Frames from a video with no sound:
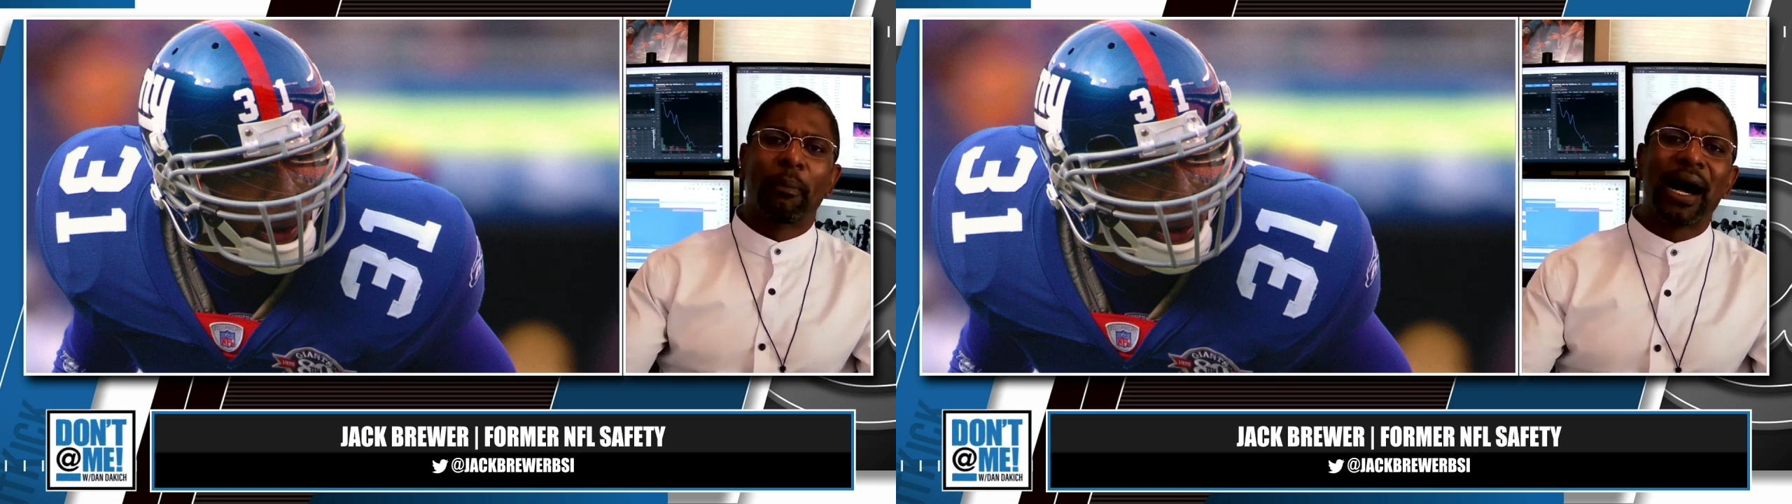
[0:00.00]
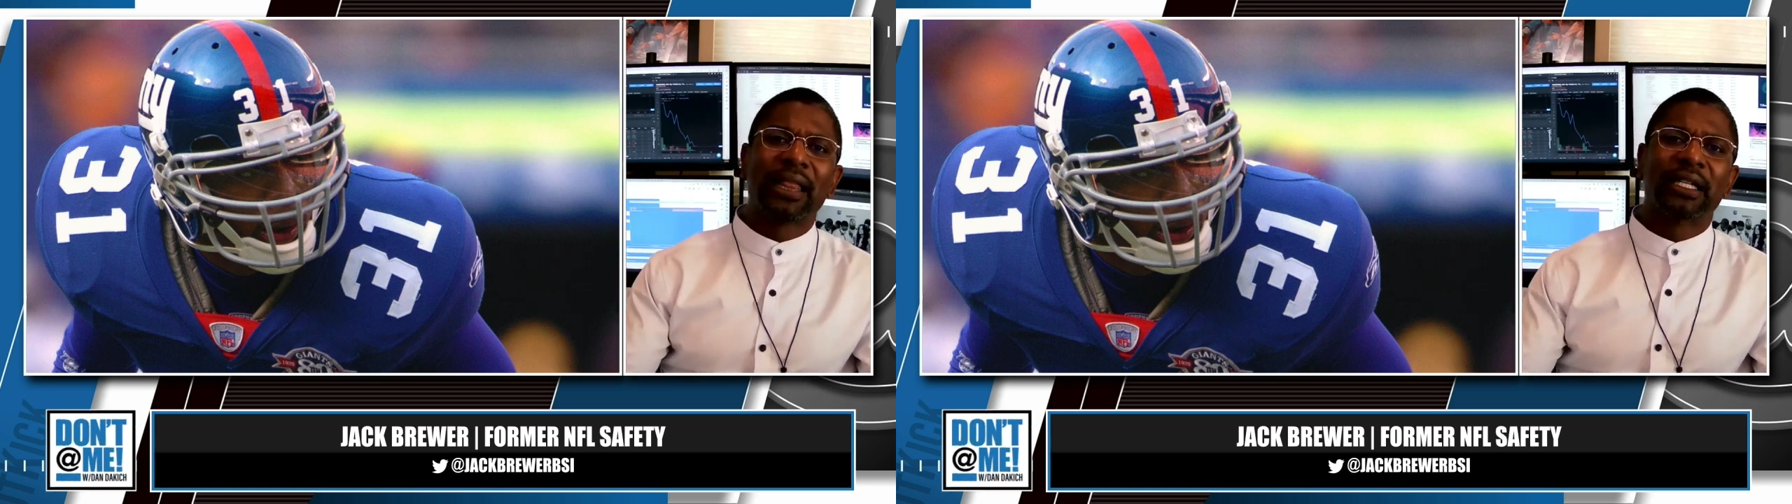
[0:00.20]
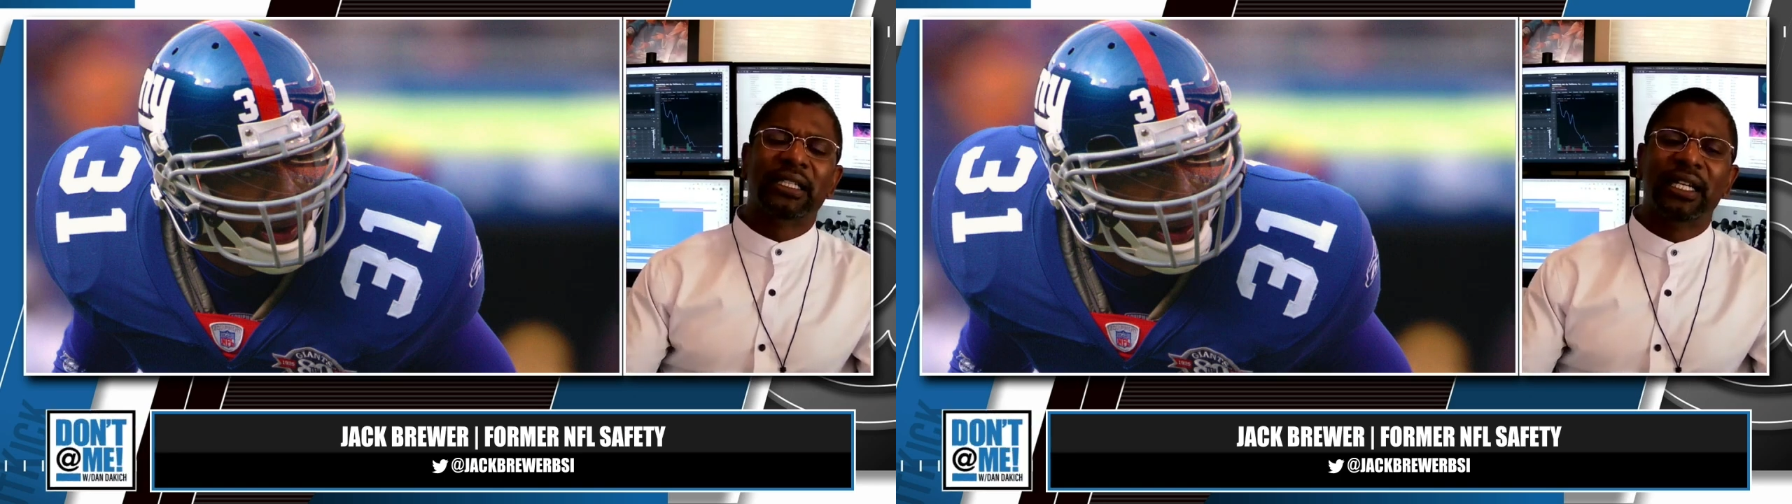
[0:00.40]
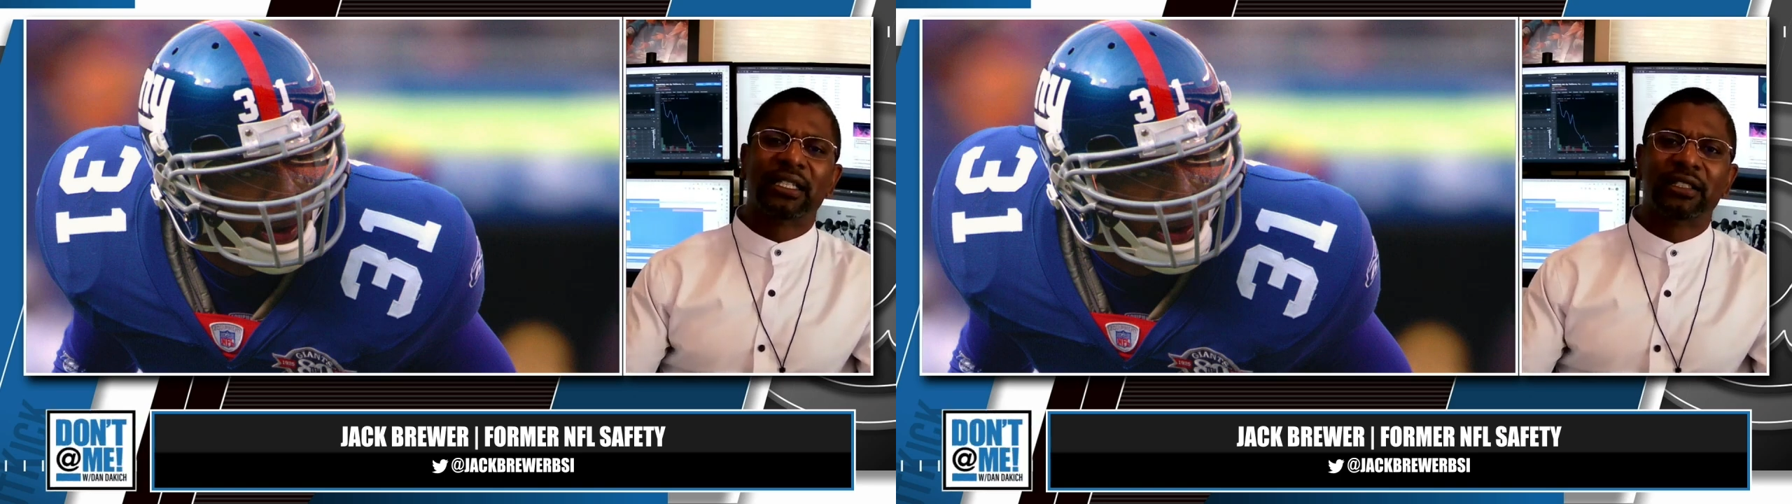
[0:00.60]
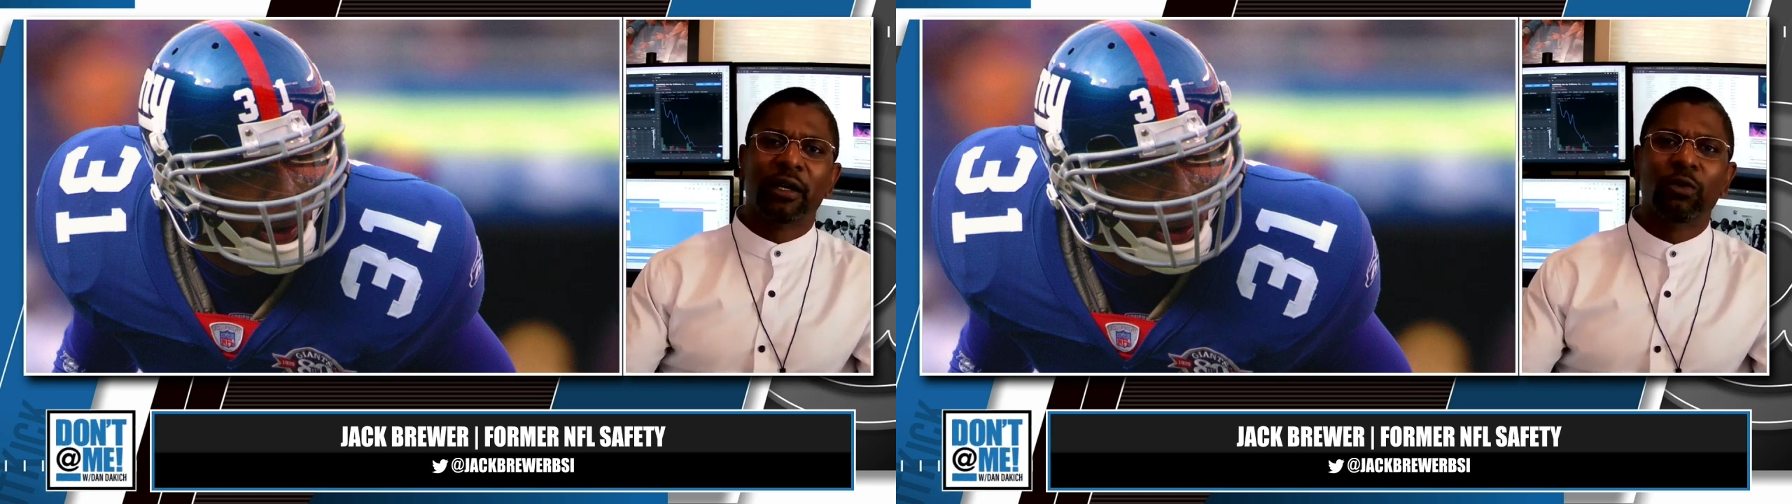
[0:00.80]

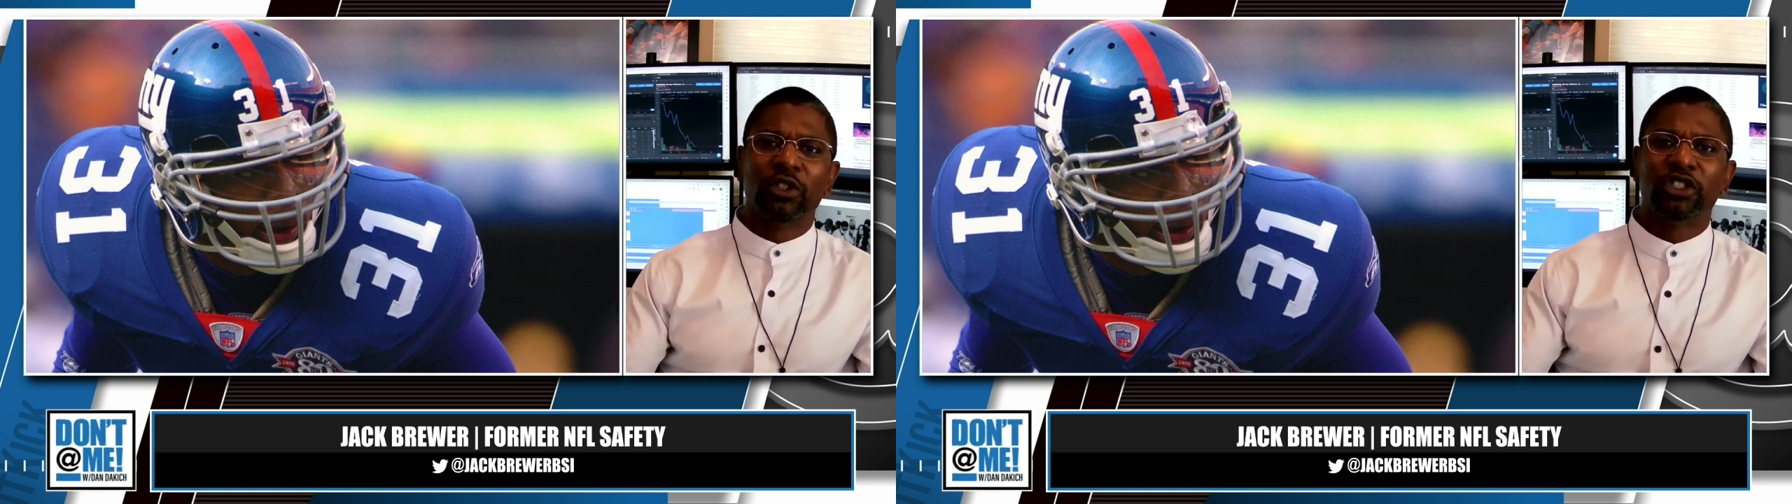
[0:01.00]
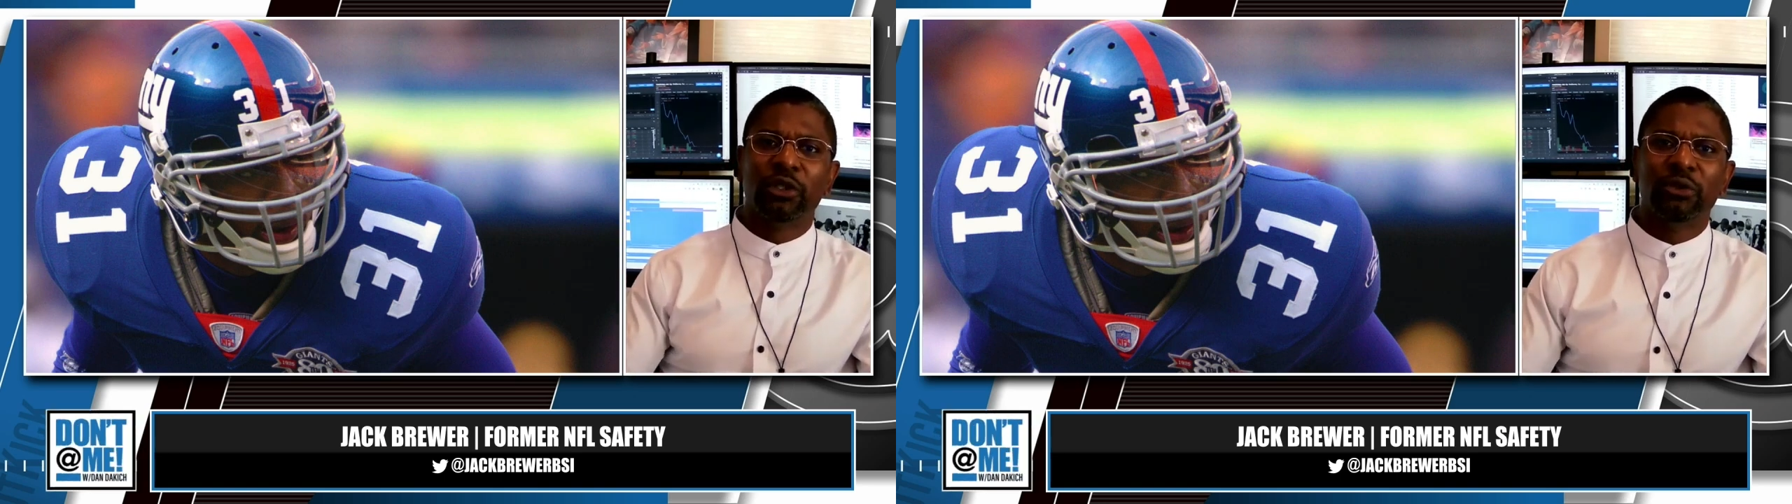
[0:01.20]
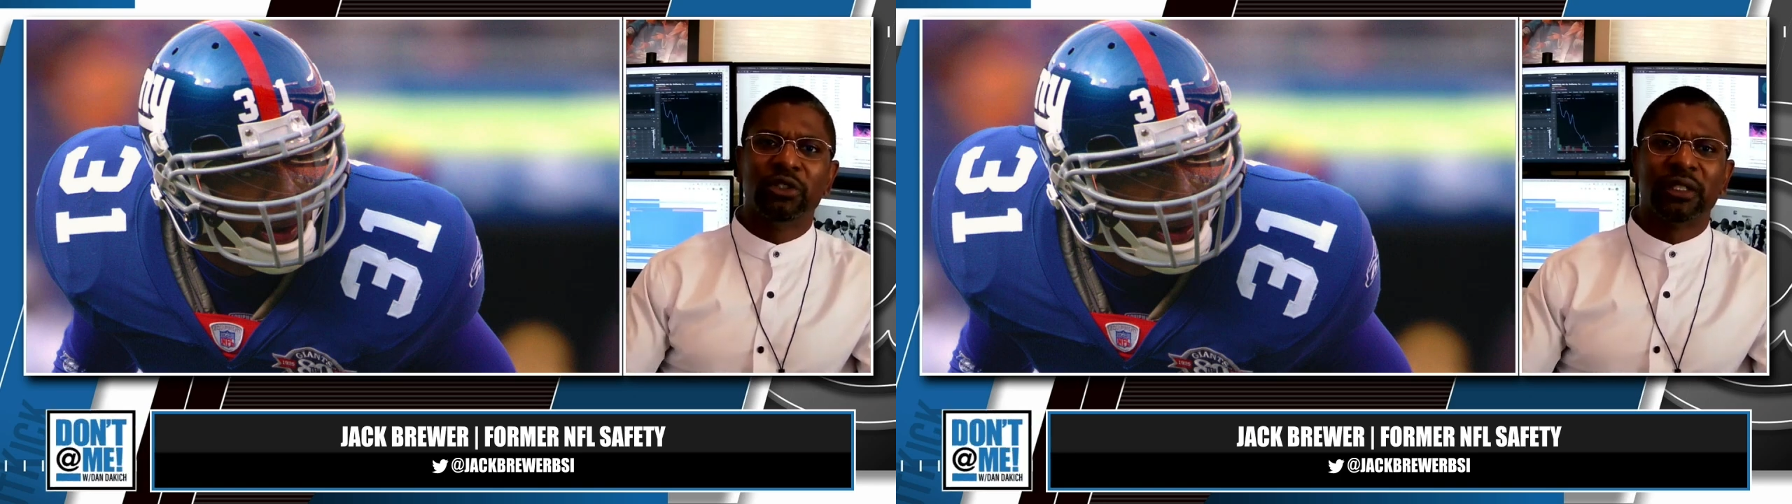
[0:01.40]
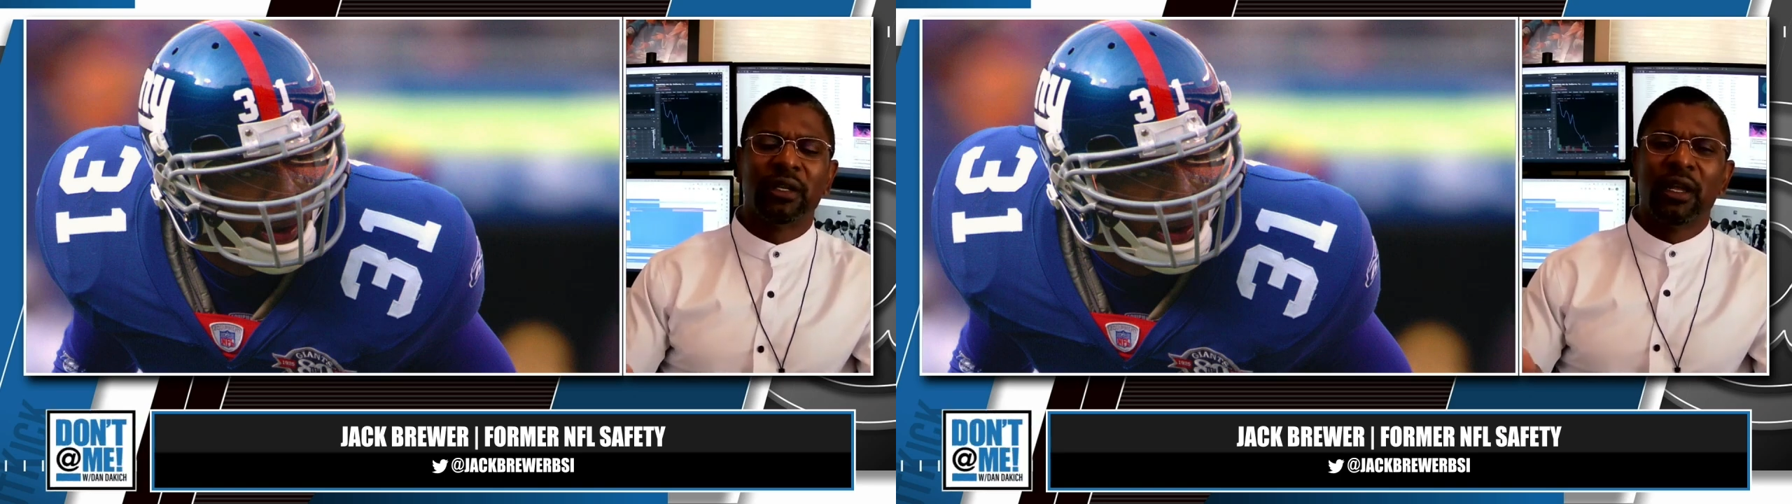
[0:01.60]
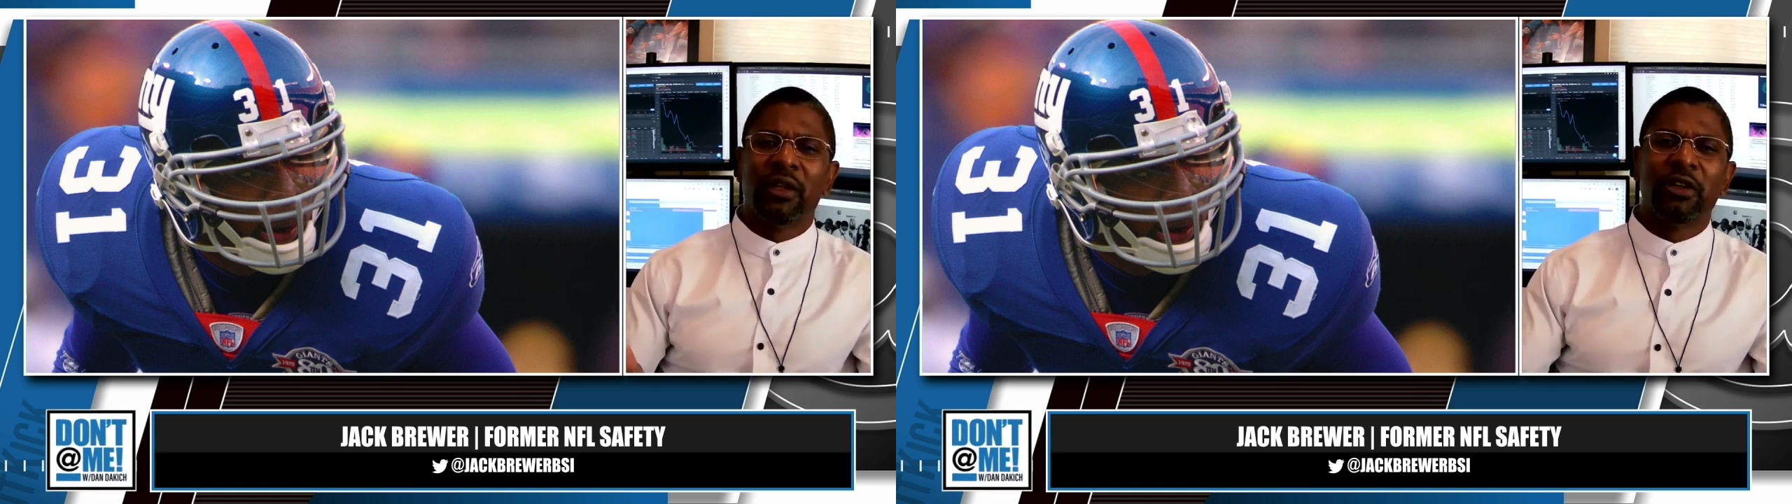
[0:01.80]
politics that we're choosing.